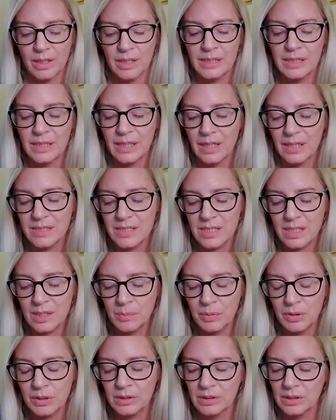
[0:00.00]
I
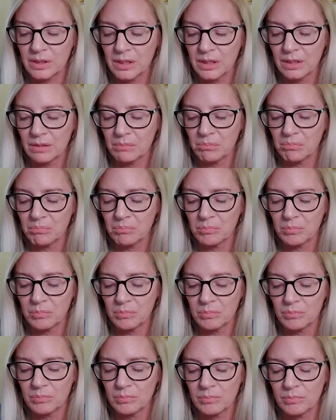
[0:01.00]
typically,
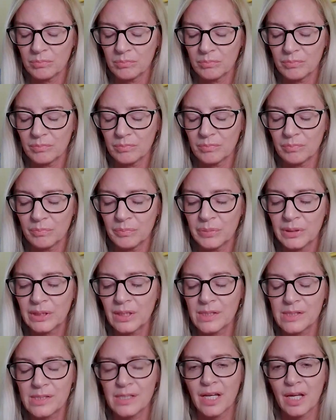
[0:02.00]

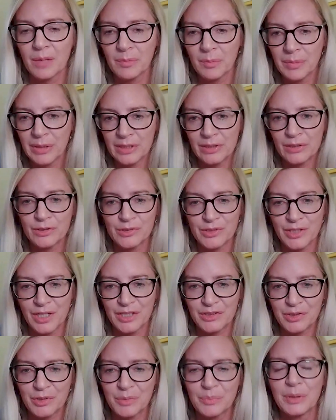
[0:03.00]
because I am a medical
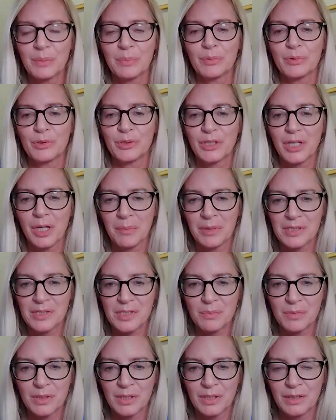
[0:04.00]
doctor and people are coming
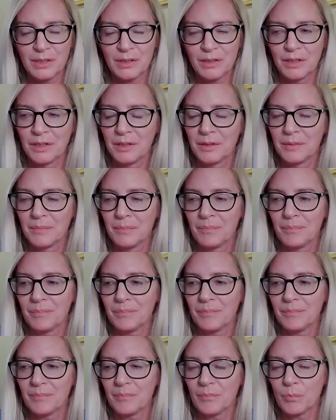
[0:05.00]
to me
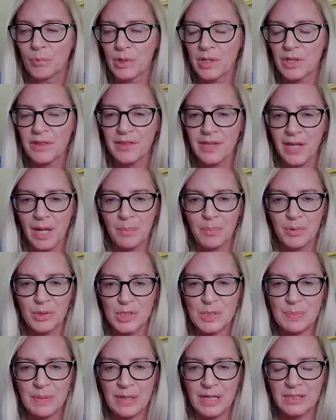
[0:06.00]
with that
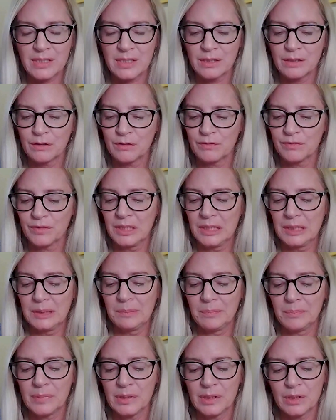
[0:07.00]
perspective,
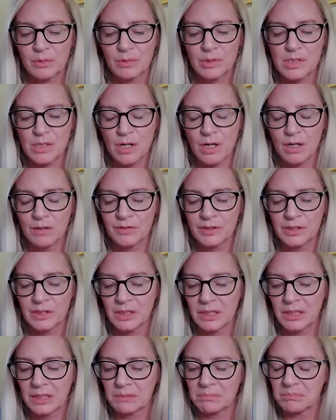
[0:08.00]
it's often
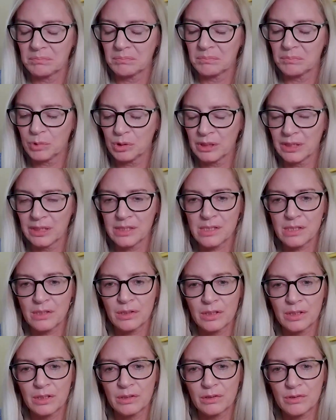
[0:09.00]
like, well, let's
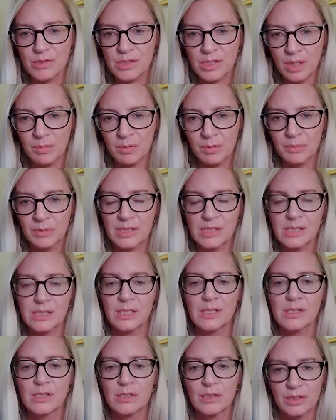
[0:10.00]
look at your supplements.
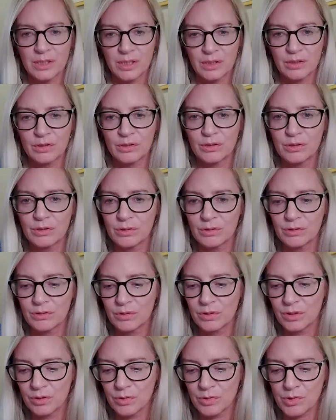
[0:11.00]
Let's look at your
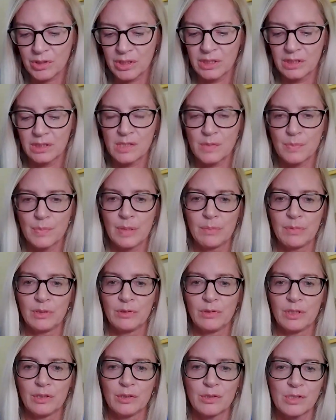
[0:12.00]
nutrients. Maybe you
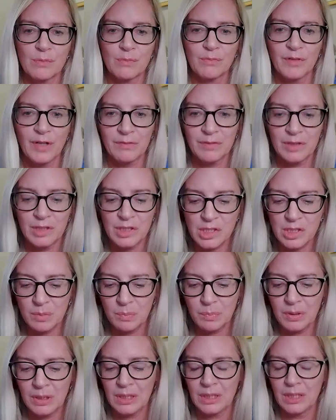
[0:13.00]
need some
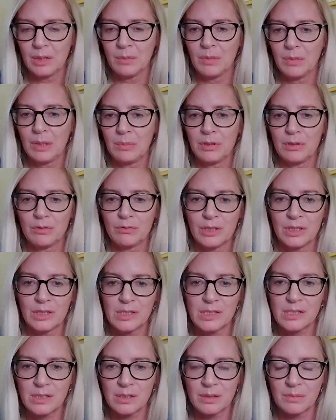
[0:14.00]
5-HTP. Maybe you
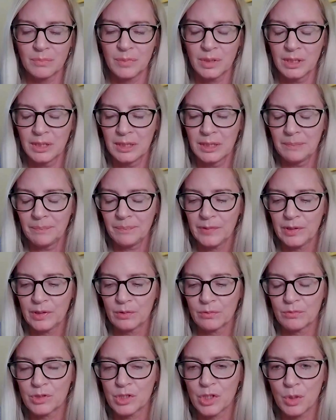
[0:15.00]
need some,
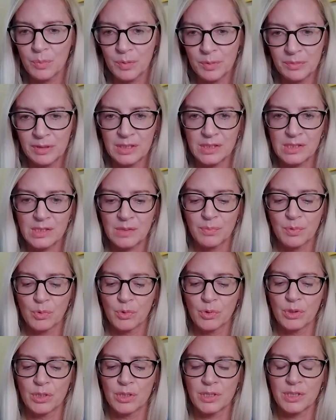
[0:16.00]
dopamine
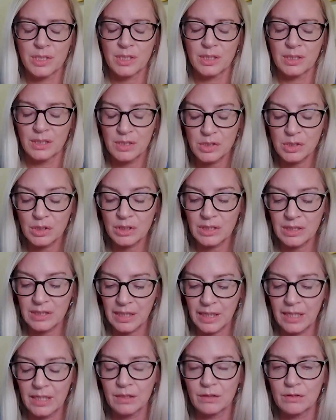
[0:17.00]
support. Let's look at
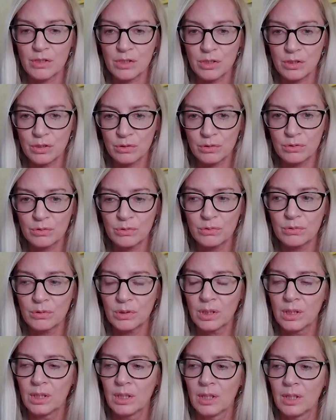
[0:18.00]
that too.
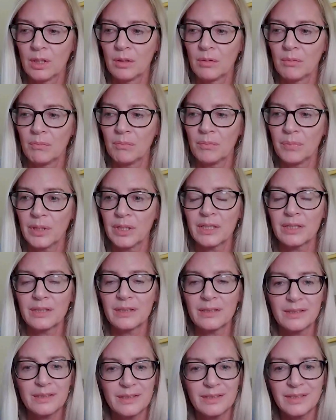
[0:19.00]
But
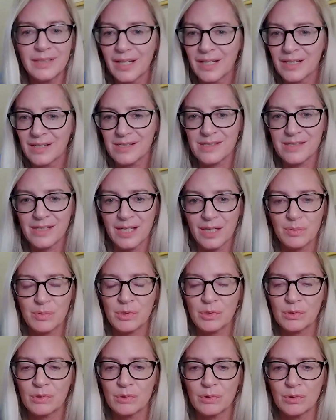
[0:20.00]
yes,
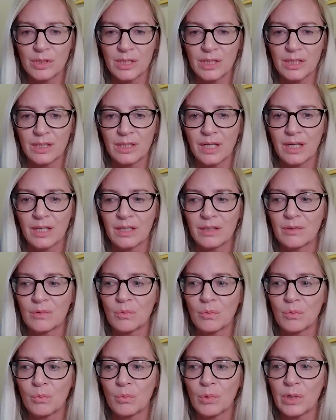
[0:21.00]
absolutely.
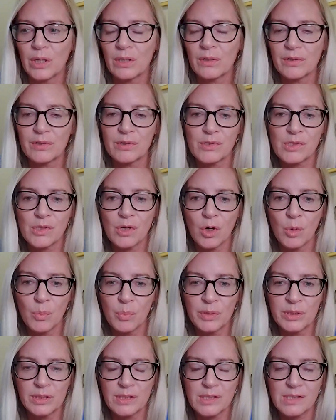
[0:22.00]
And where there's
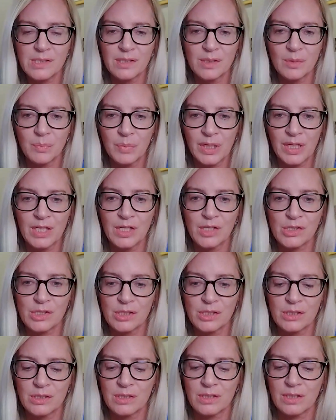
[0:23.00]
openness in the
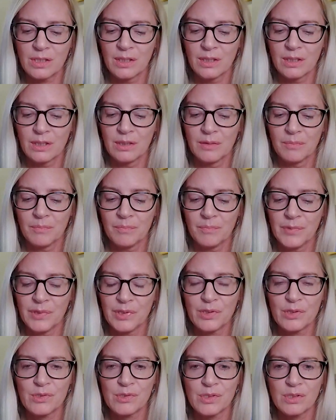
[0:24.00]
patient,
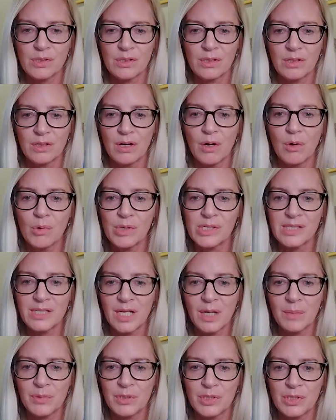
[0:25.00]
there's always an
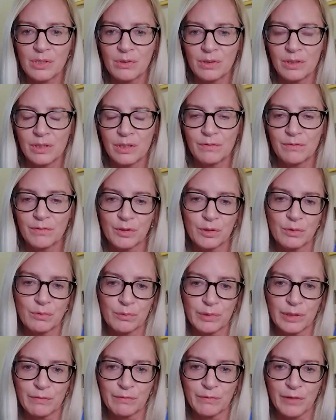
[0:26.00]
opportunity for a
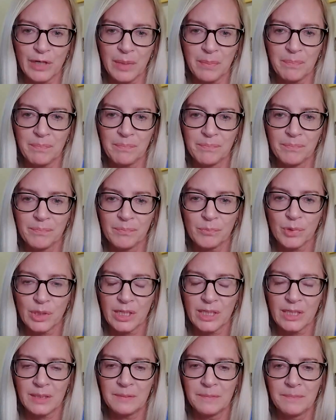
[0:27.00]
reframe,
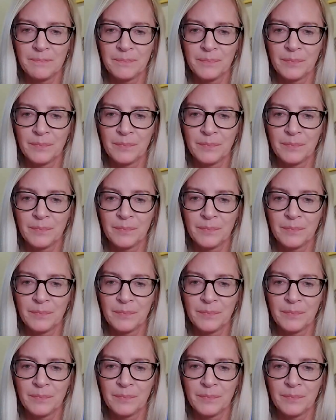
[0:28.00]
right?